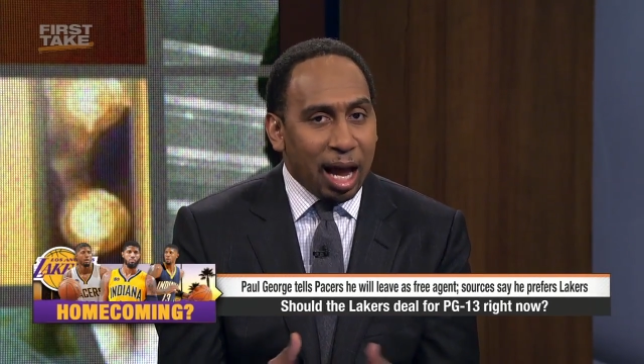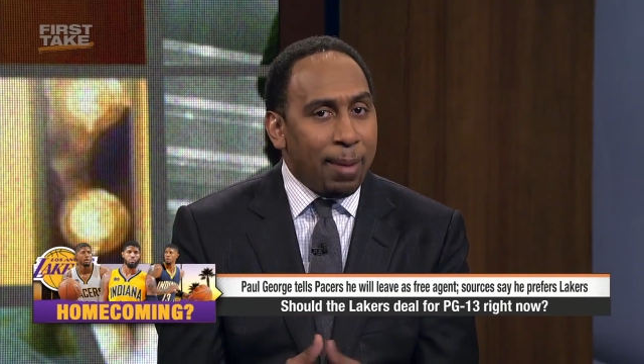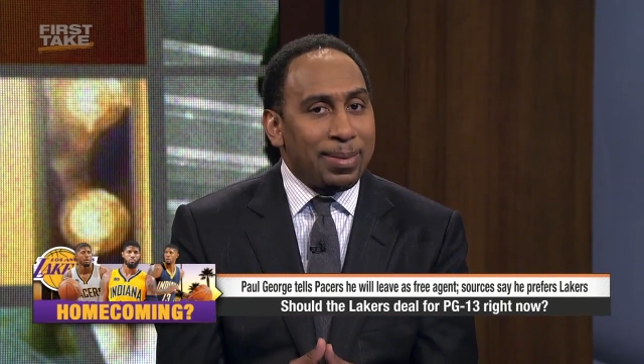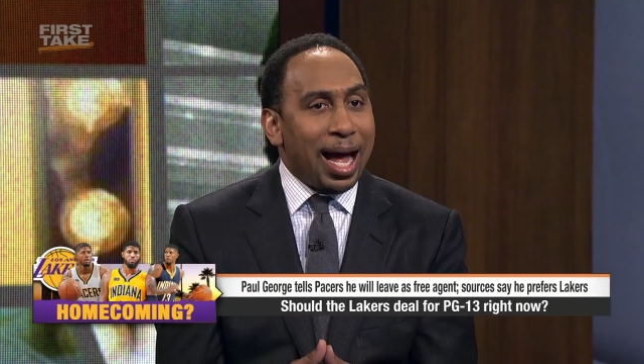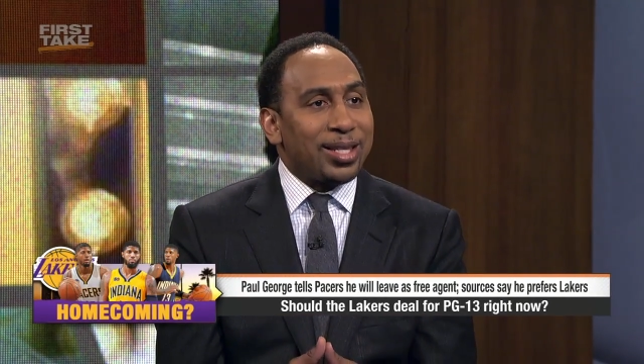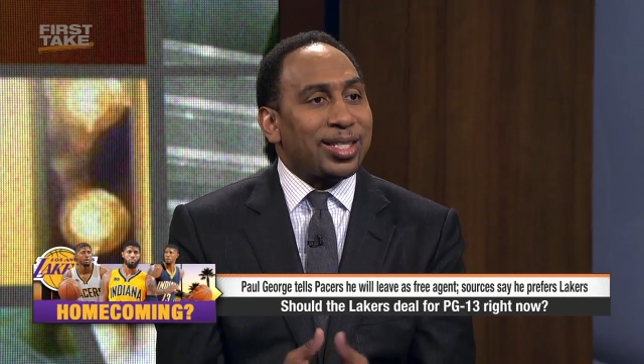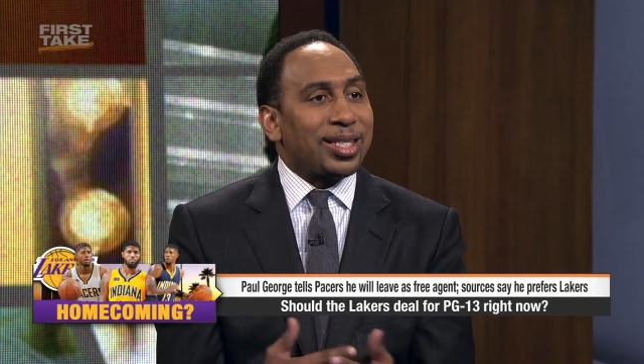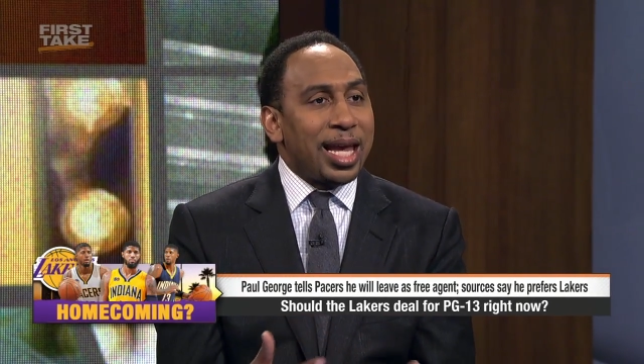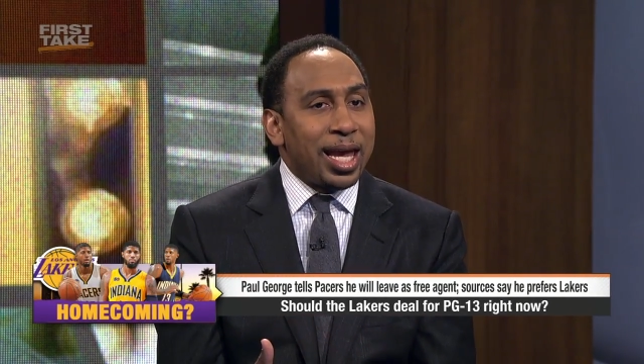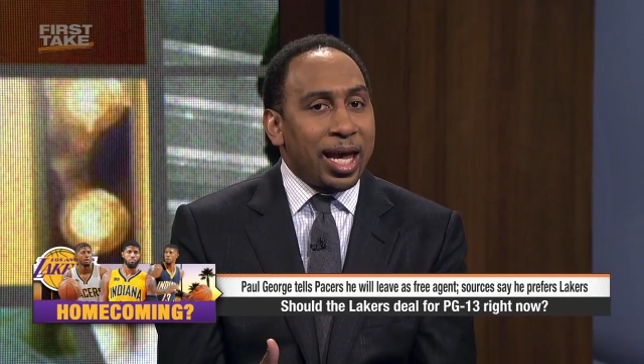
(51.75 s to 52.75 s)
I'm not
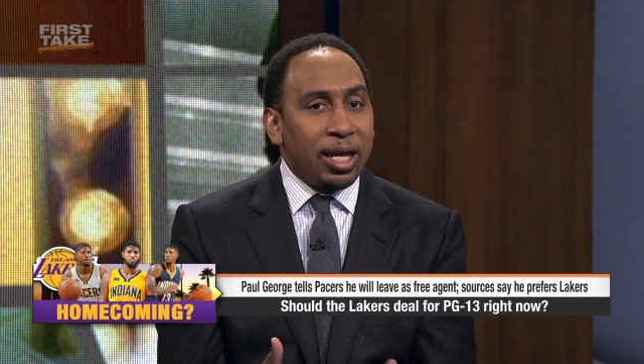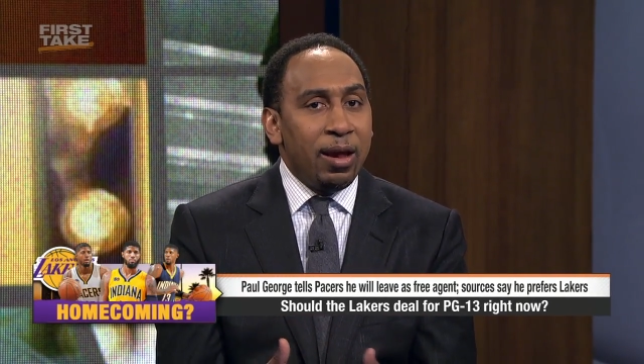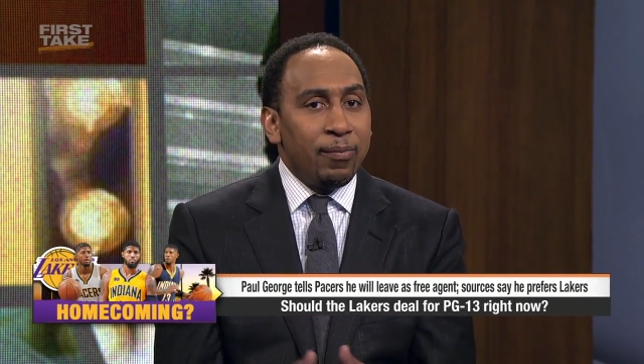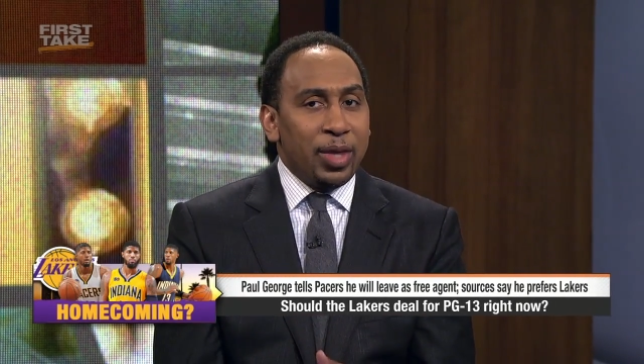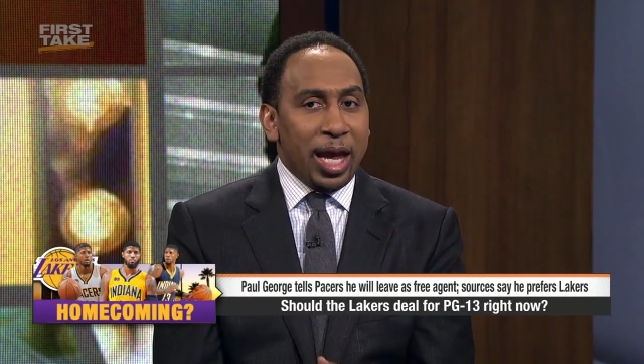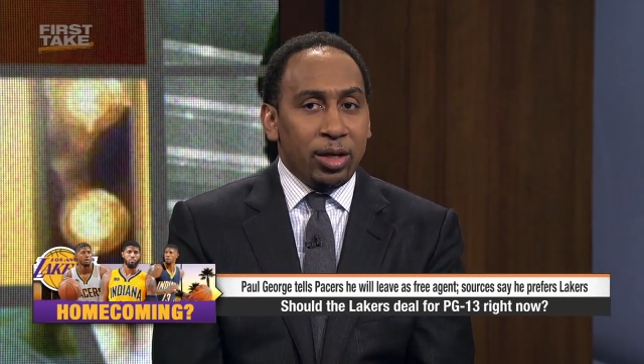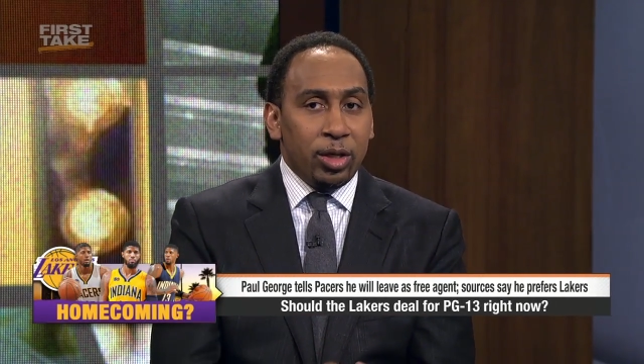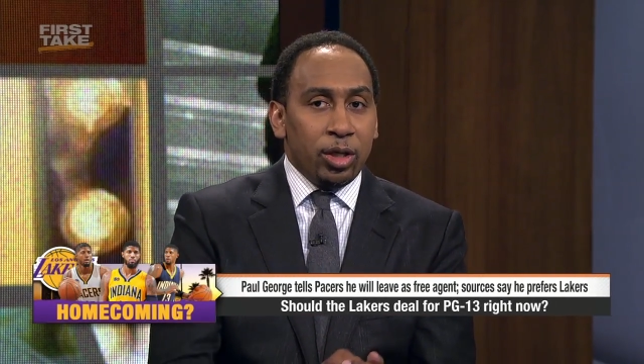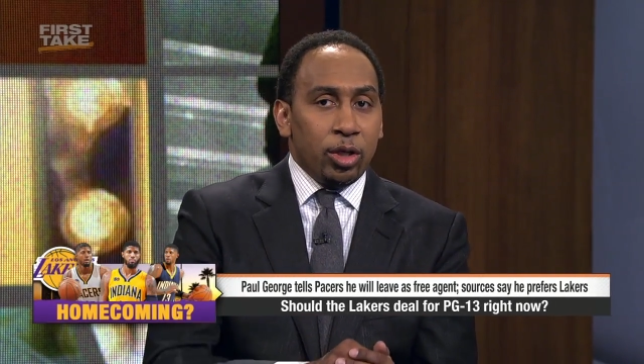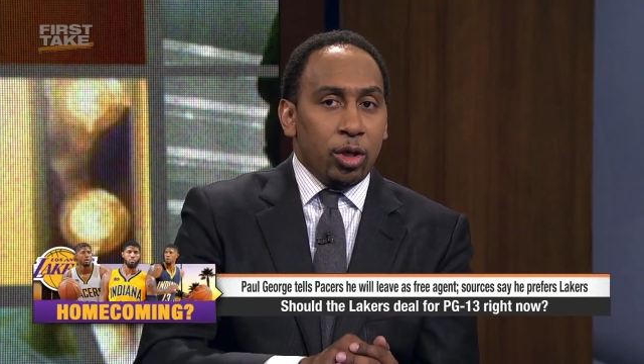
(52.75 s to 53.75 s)
saying that
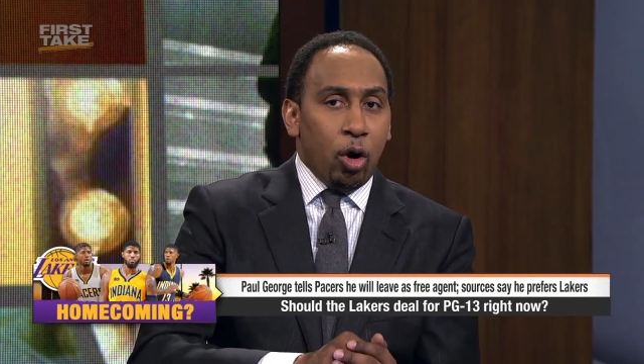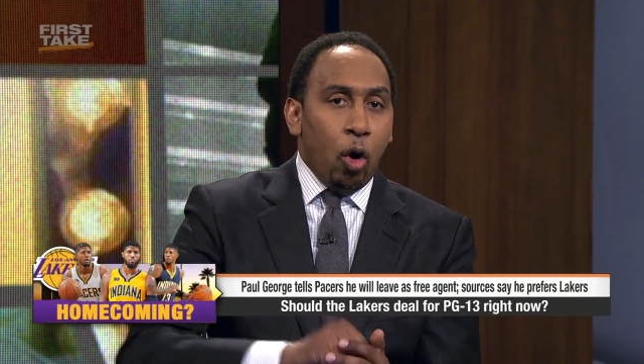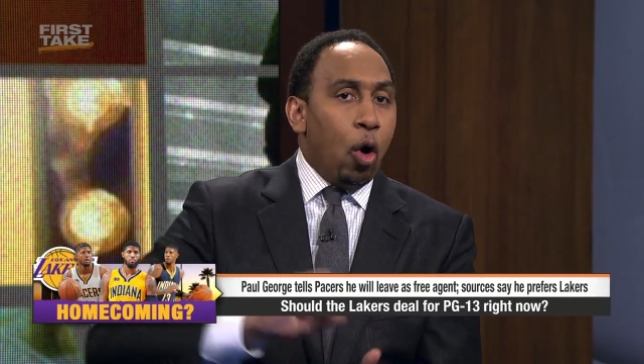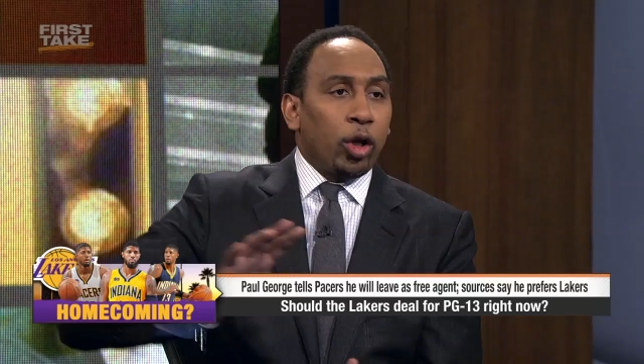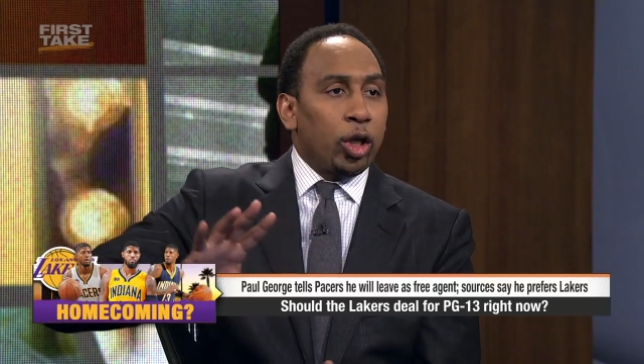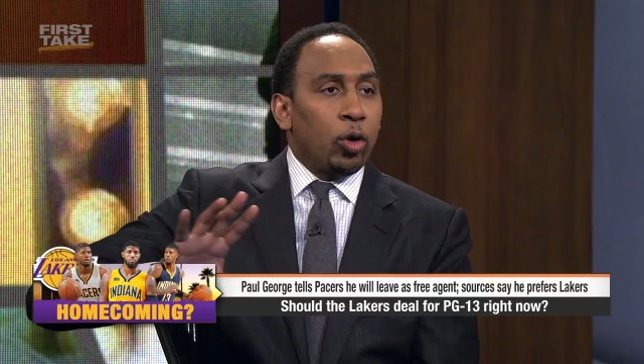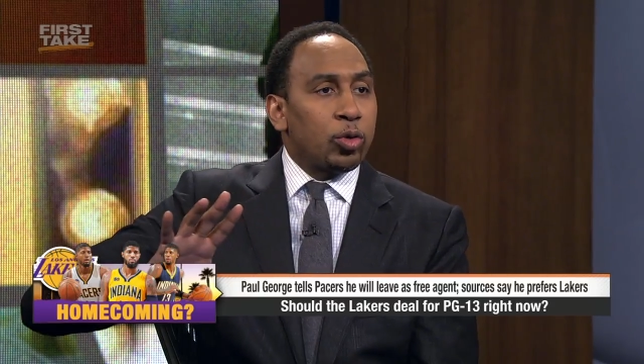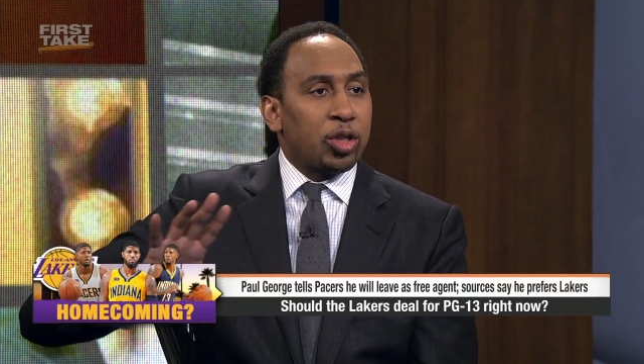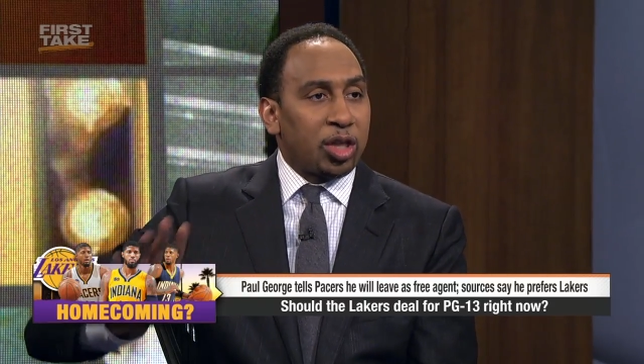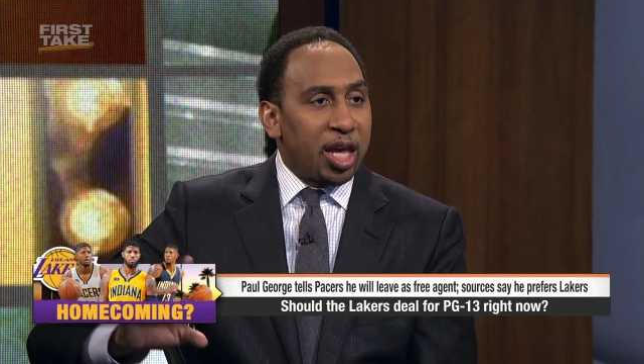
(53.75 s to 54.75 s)
all of
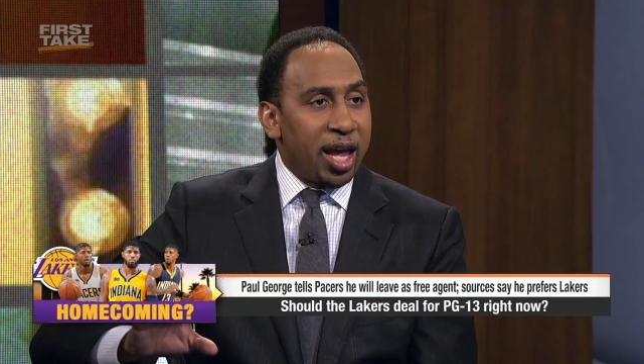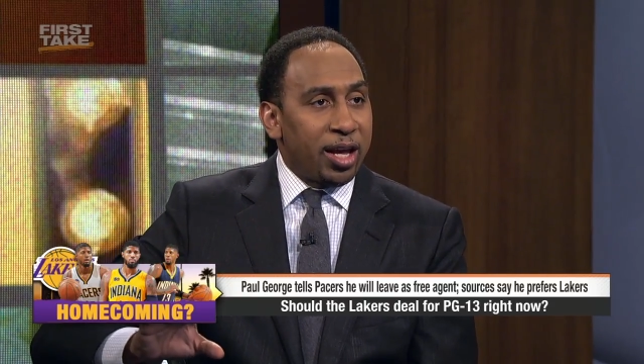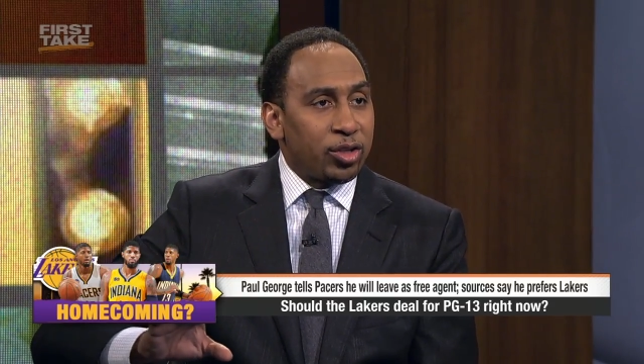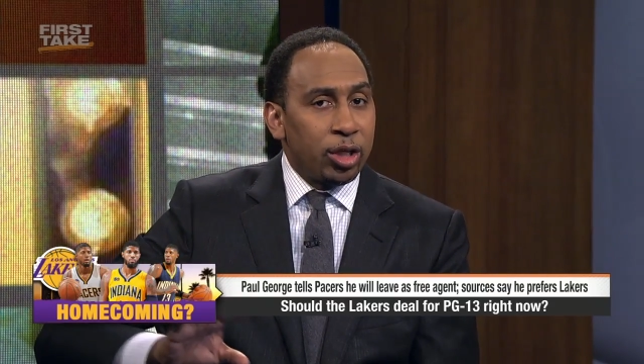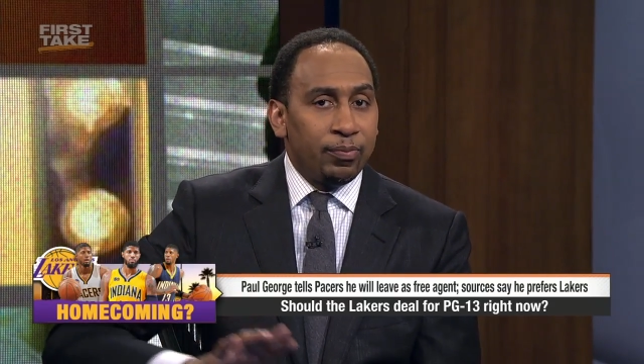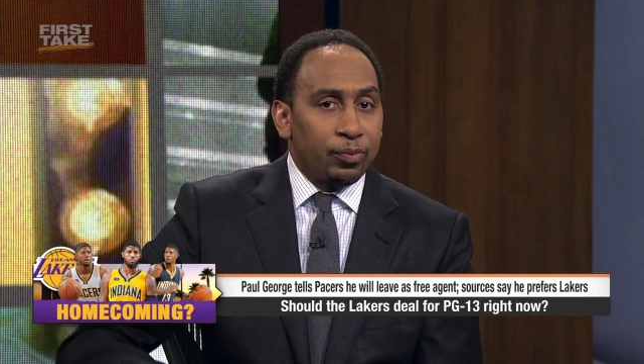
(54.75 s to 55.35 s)
those things